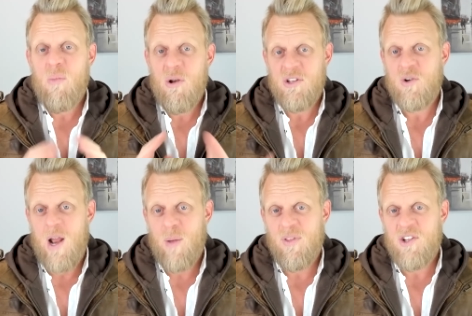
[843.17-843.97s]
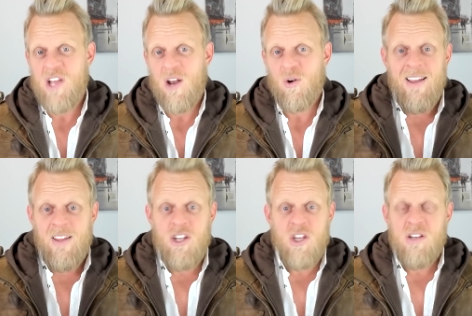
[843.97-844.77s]
put it straight up on the channel.
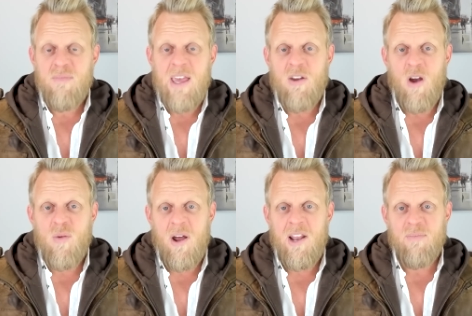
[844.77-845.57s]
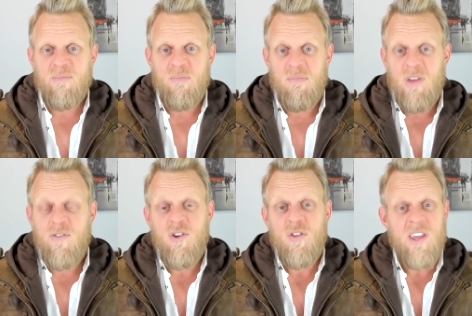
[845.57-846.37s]
Then you can make your own mind up.
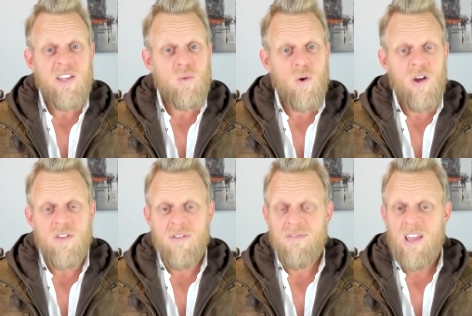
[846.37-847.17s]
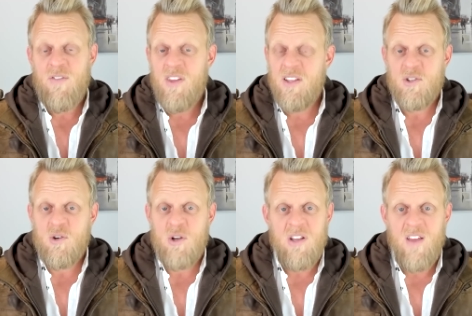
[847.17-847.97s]
If you think it's worth if you think it's
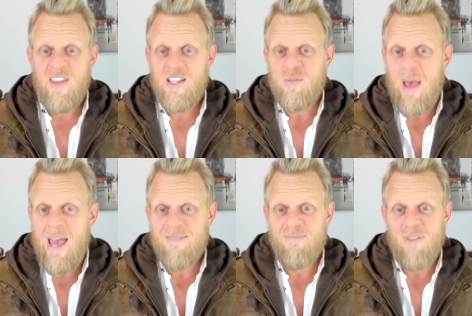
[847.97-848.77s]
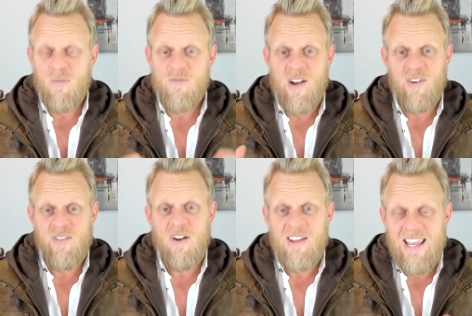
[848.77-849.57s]
good, if you think it's bad, I'm very,
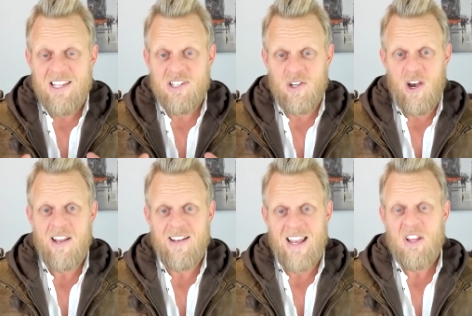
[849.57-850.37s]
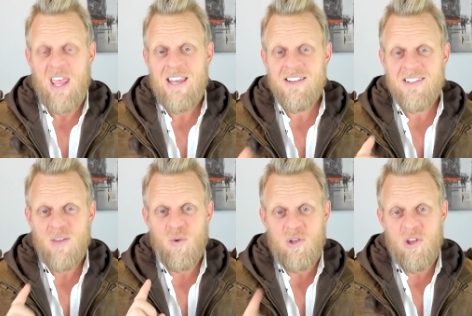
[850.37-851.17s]
very excited and keen to
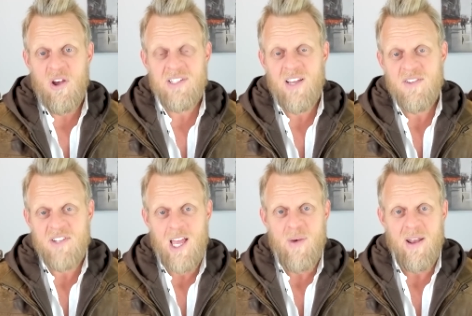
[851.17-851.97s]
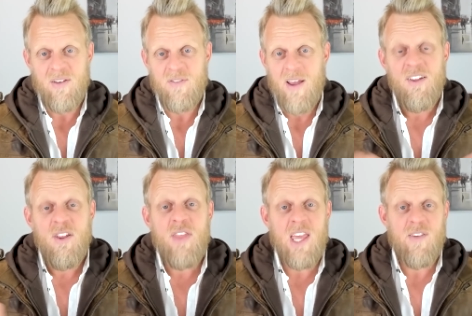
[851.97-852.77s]
see what you guys have to say about it. In fact,
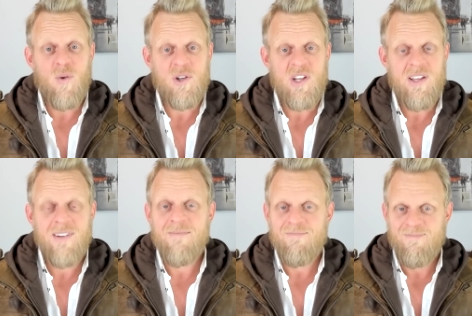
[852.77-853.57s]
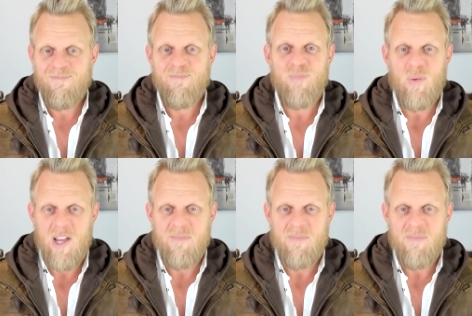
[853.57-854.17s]
thank you for watching. Bye bye.